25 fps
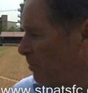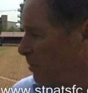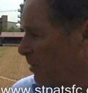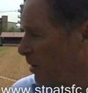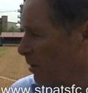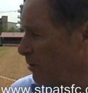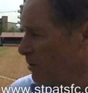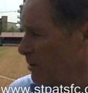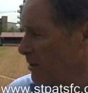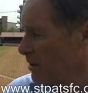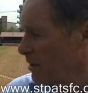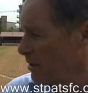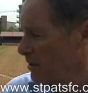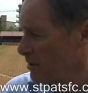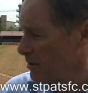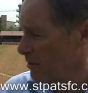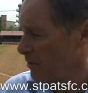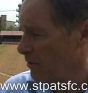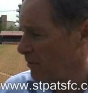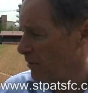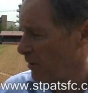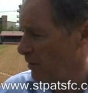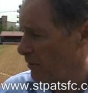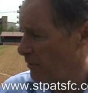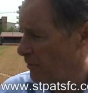process of
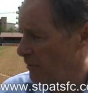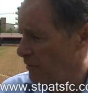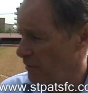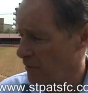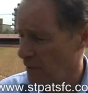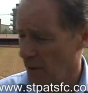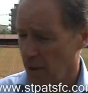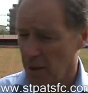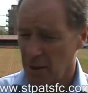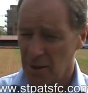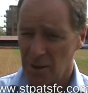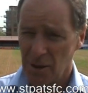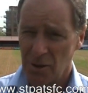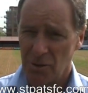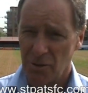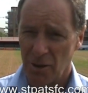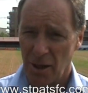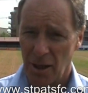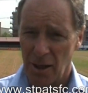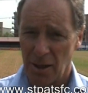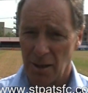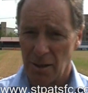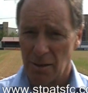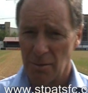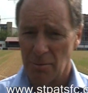verti
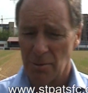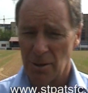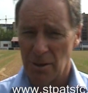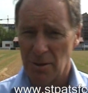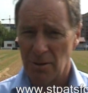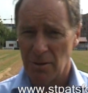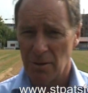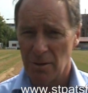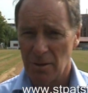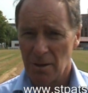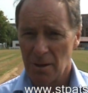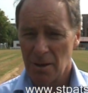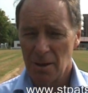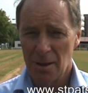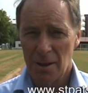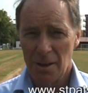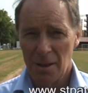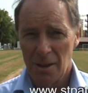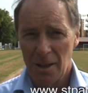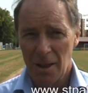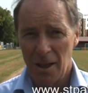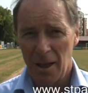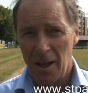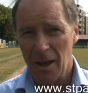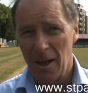draining with
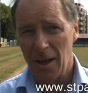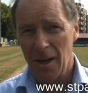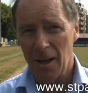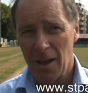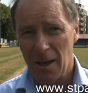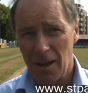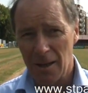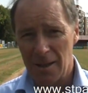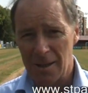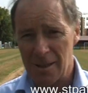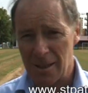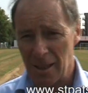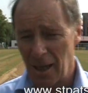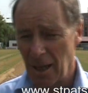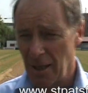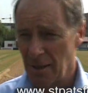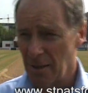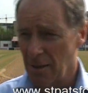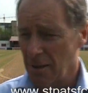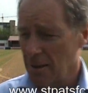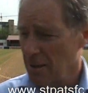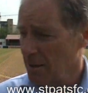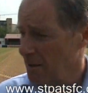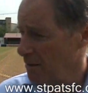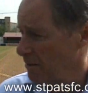
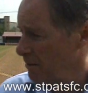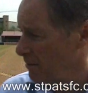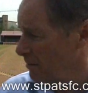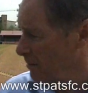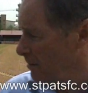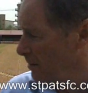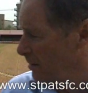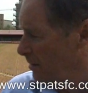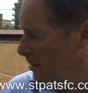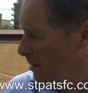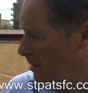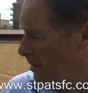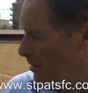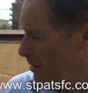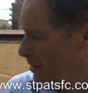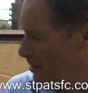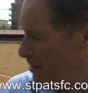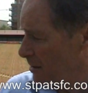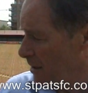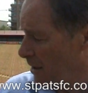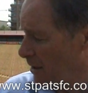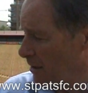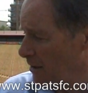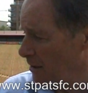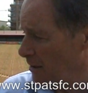sanding
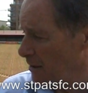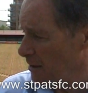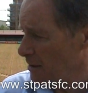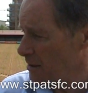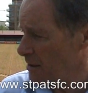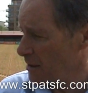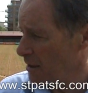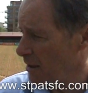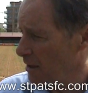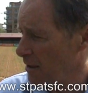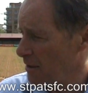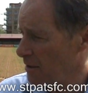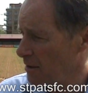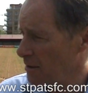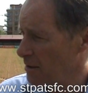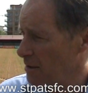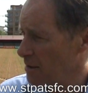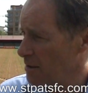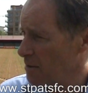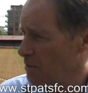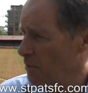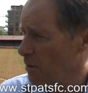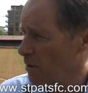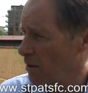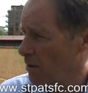has started
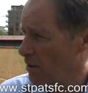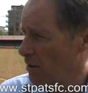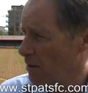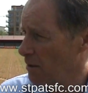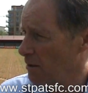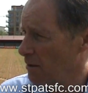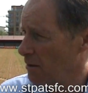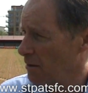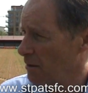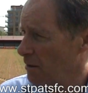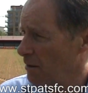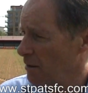this morning.